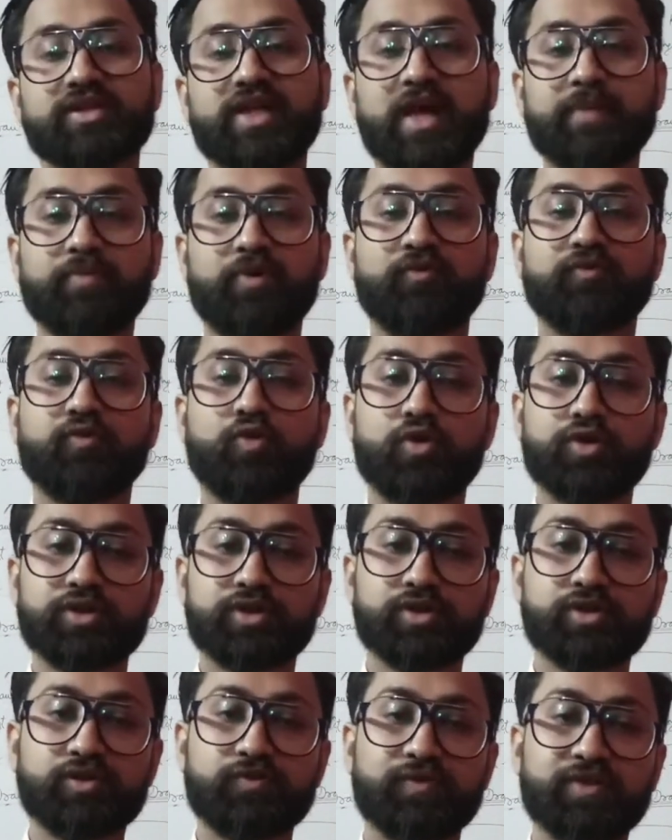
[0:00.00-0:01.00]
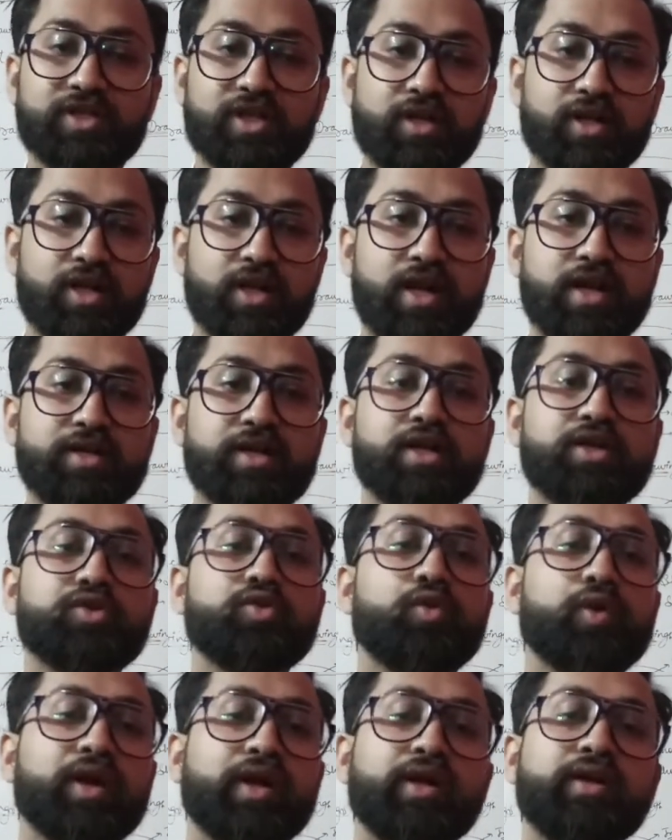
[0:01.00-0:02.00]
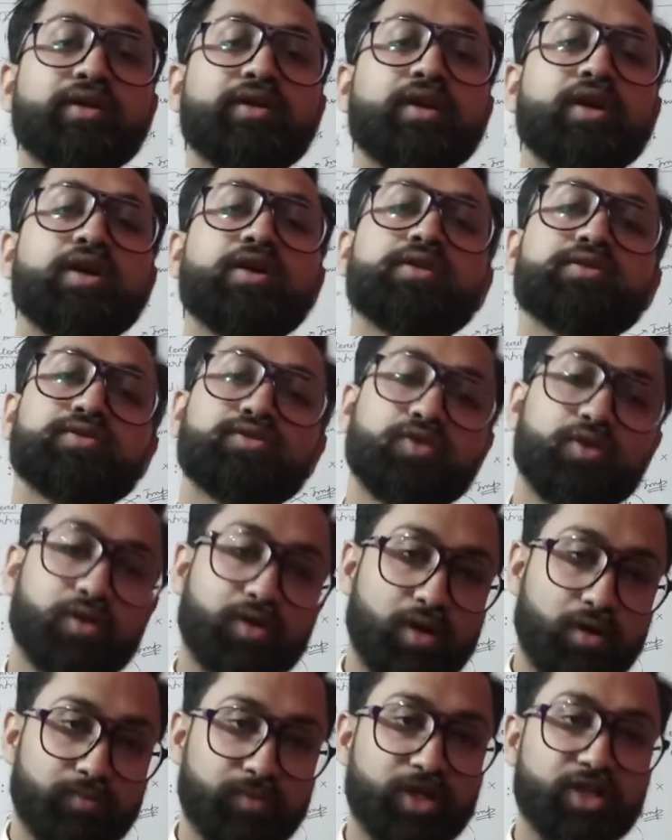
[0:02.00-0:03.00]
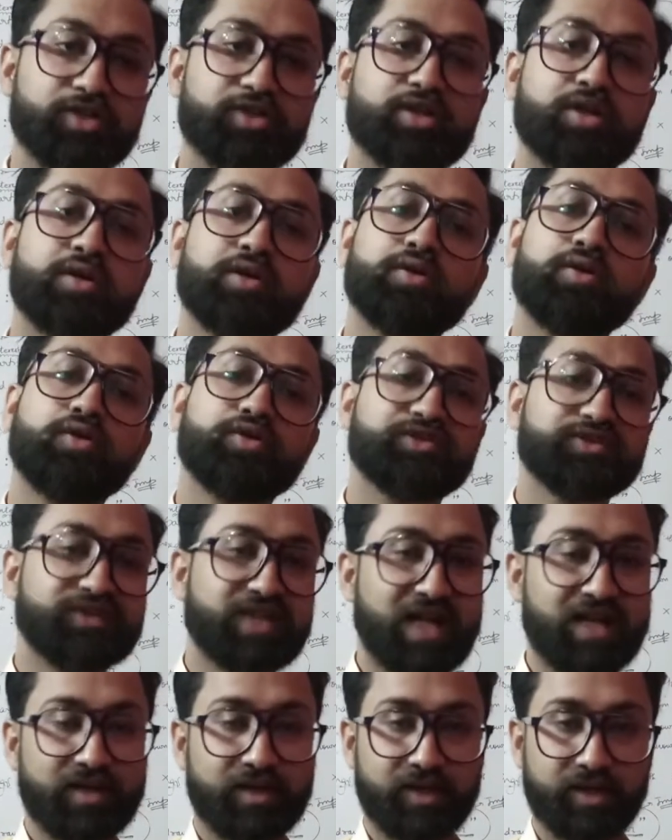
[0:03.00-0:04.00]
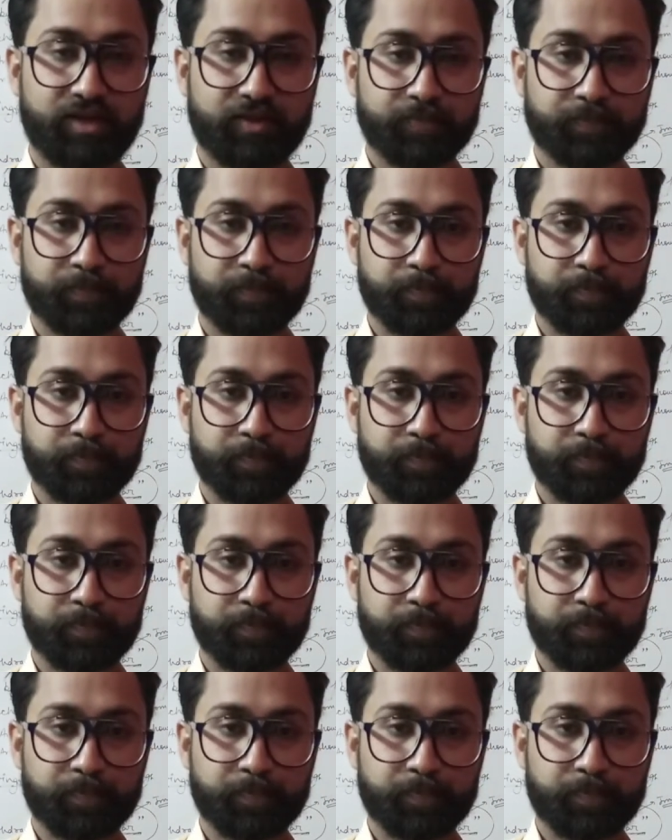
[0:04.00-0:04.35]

type of questions which are related to interest or commission or salary.